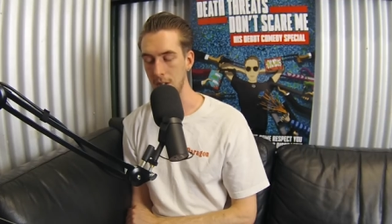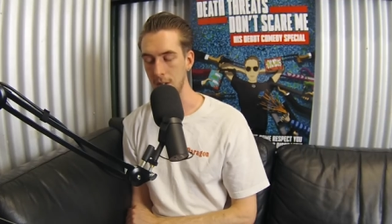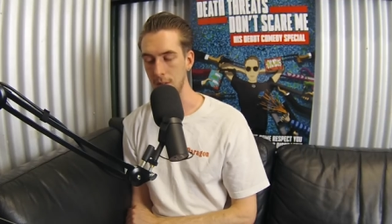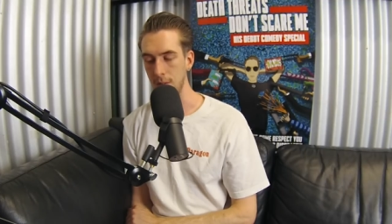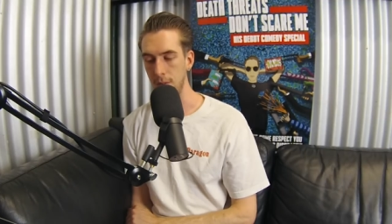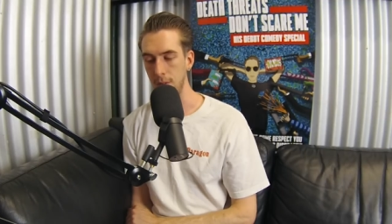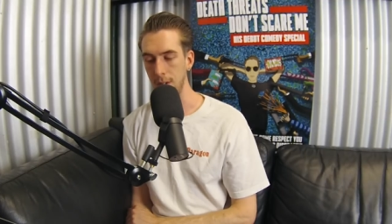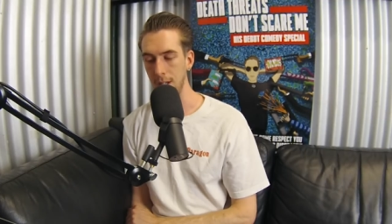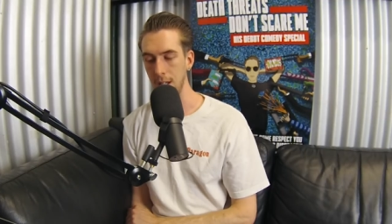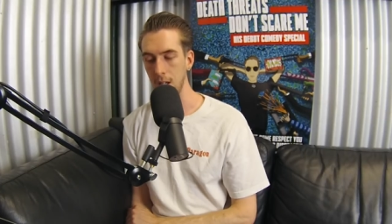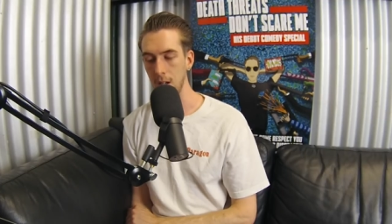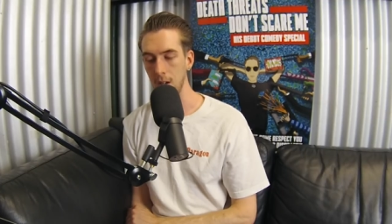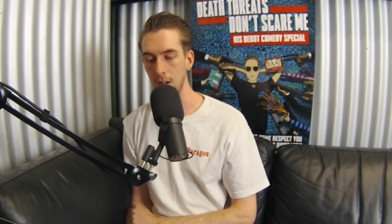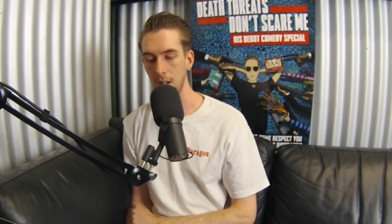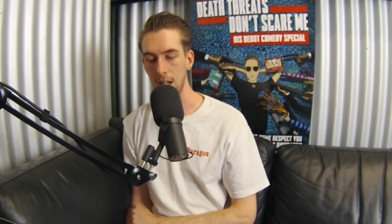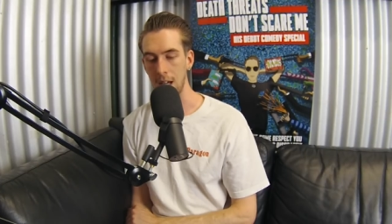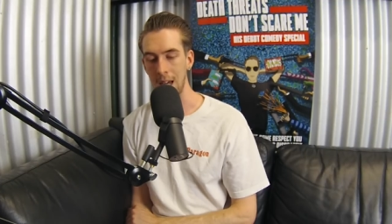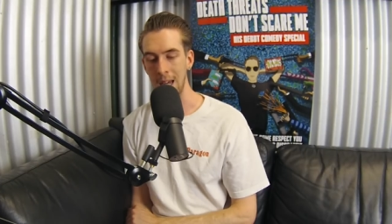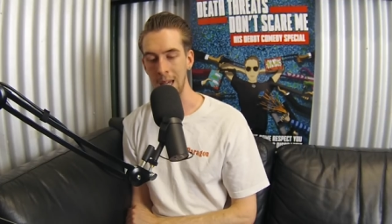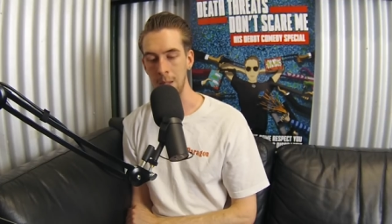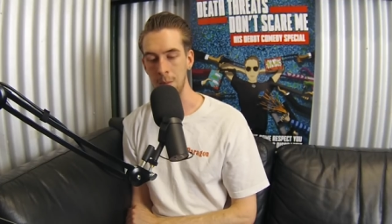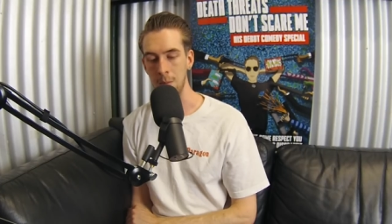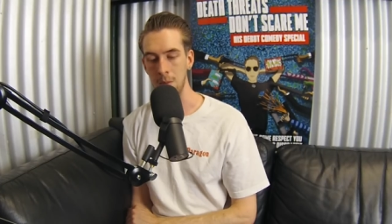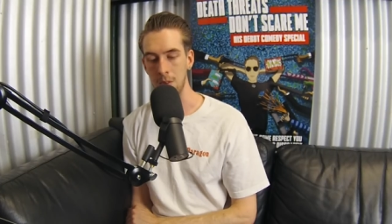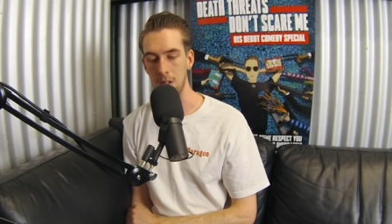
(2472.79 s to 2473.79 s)
some video
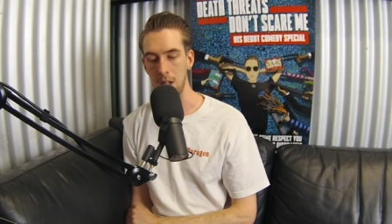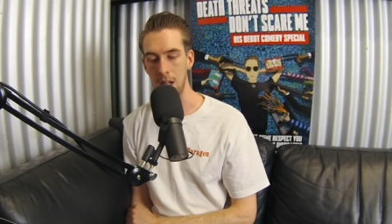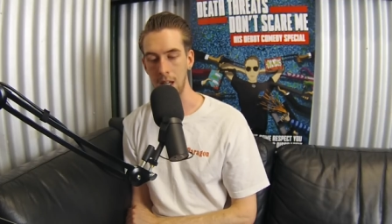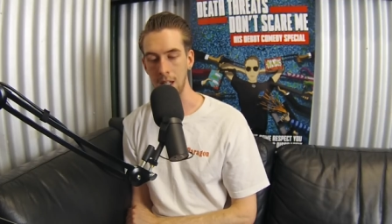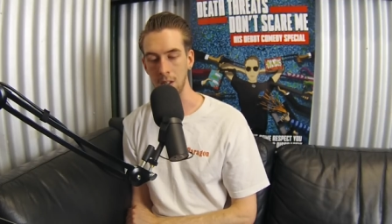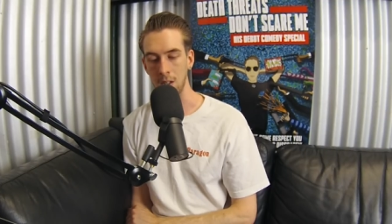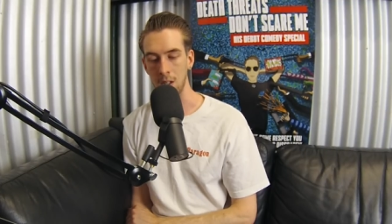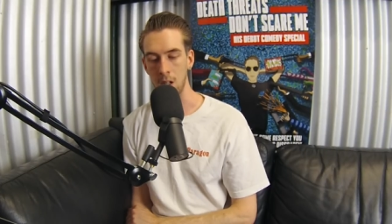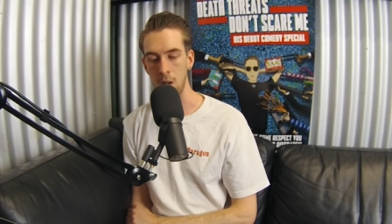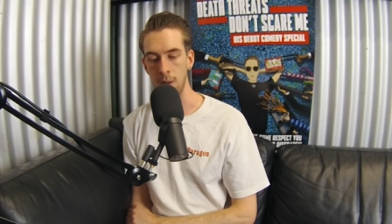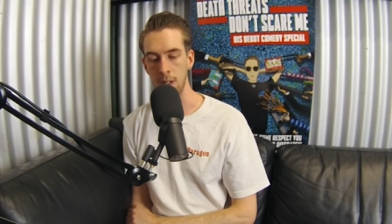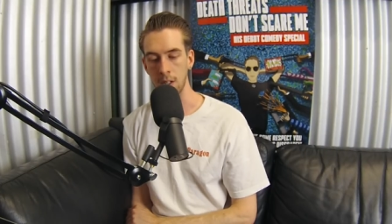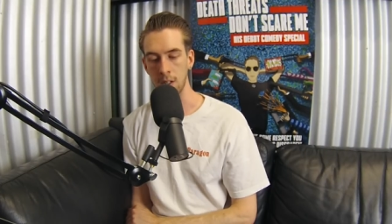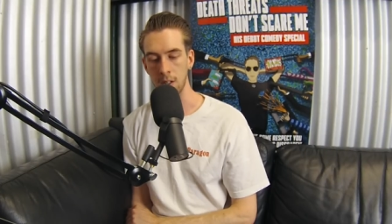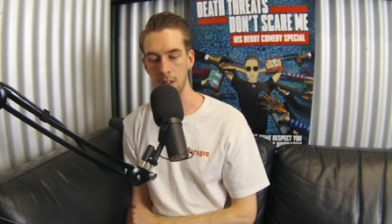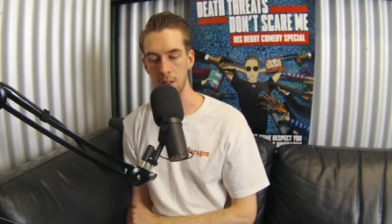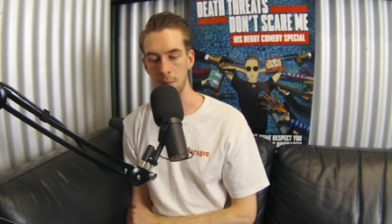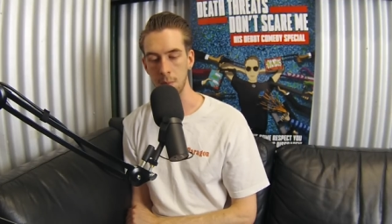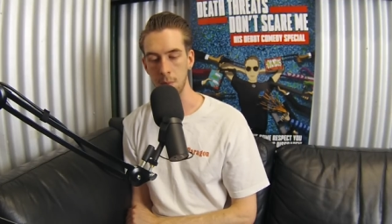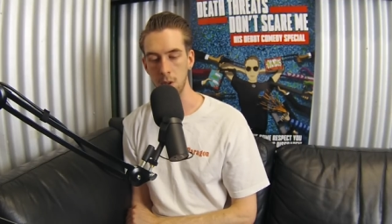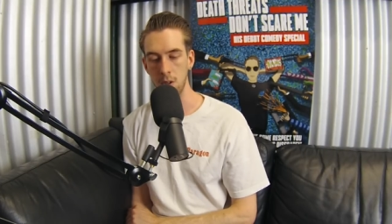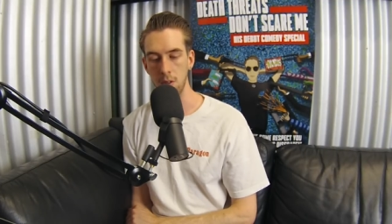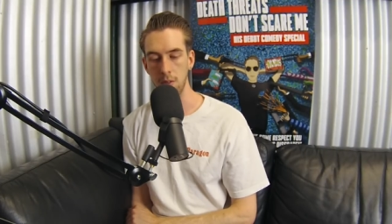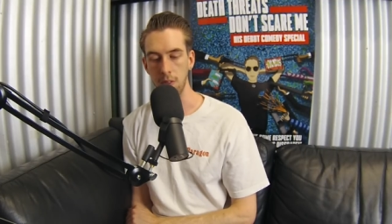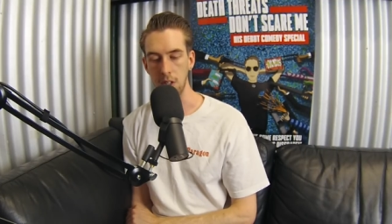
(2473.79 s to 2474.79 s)
games and going to the
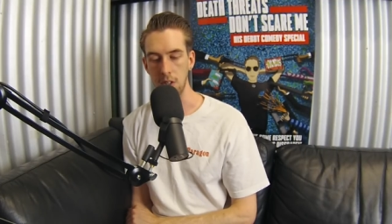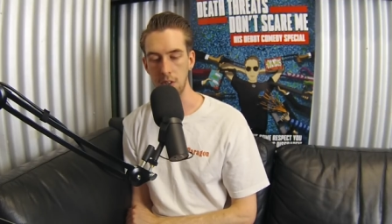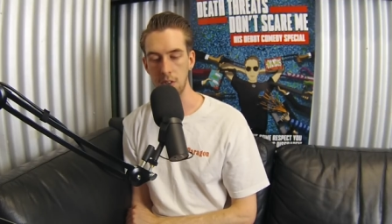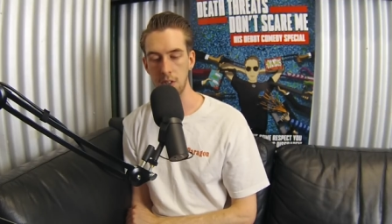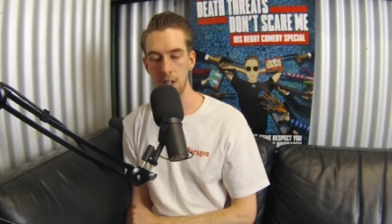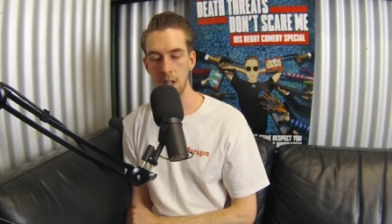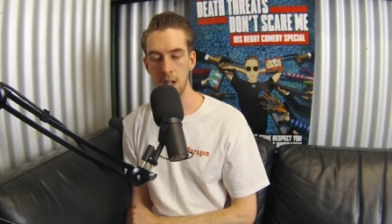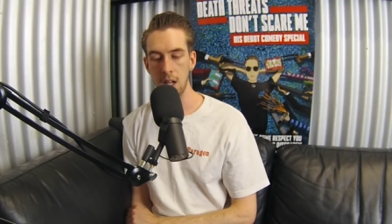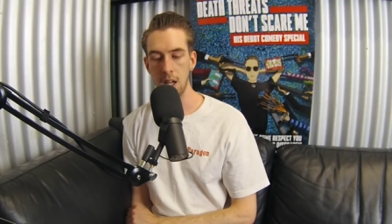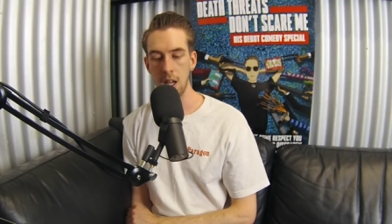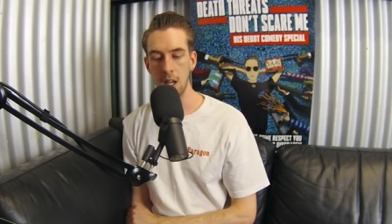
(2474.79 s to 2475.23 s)
movies.